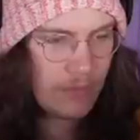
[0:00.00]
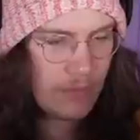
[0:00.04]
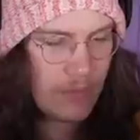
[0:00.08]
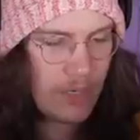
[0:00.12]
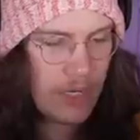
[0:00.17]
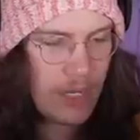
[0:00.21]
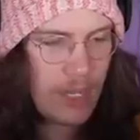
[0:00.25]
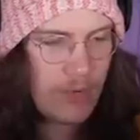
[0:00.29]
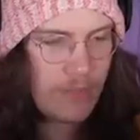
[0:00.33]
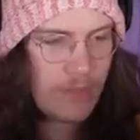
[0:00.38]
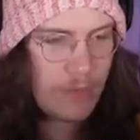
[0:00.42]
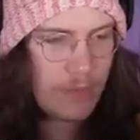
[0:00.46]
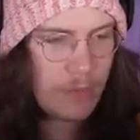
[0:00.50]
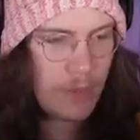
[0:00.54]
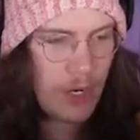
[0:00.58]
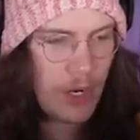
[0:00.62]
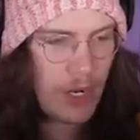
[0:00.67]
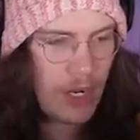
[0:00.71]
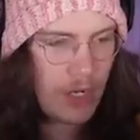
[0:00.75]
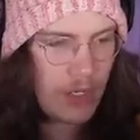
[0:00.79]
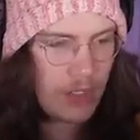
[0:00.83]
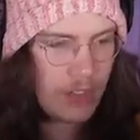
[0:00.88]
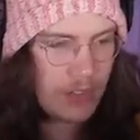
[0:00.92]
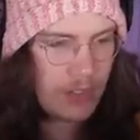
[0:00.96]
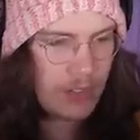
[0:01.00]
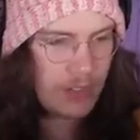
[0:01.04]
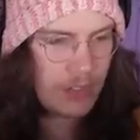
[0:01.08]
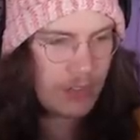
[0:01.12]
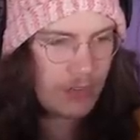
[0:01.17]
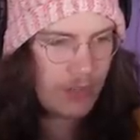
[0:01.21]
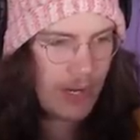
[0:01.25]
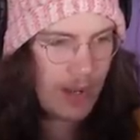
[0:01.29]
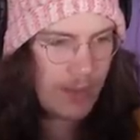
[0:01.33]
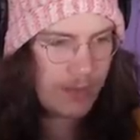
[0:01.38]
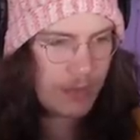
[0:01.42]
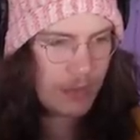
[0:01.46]
Whatever, bro.
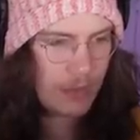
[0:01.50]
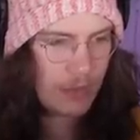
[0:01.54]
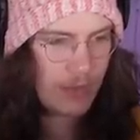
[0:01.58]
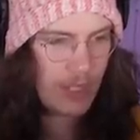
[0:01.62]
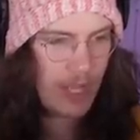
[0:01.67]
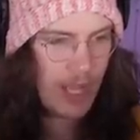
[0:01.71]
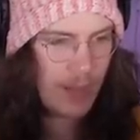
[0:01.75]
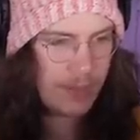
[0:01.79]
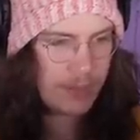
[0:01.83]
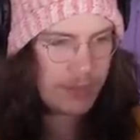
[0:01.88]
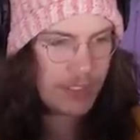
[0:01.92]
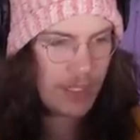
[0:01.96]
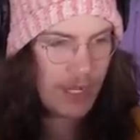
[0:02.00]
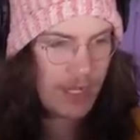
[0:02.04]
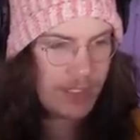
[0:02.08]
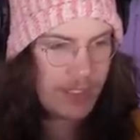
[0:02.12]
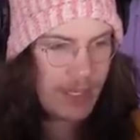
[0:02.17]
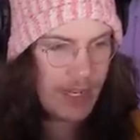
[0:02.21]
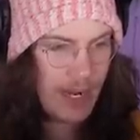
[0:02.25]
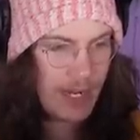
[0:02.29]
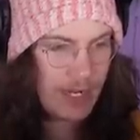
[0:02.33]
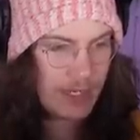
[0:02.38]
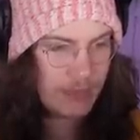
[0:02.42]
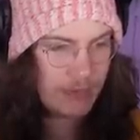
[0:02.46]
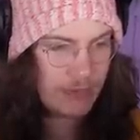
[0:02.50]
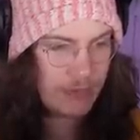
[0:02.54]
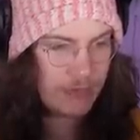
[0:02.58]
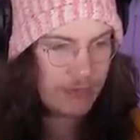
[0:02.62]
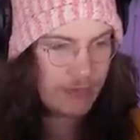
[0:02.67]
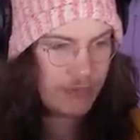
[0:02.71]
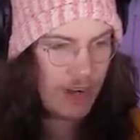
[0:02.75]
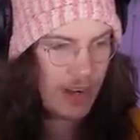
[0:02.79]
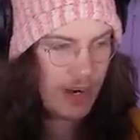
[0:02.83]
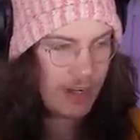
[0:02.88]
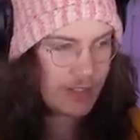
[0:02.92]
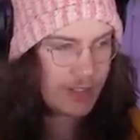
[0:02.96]
Crabs are all upside down and
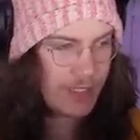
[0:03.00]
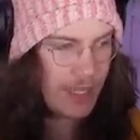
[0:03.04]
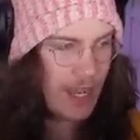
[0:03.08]
f***ed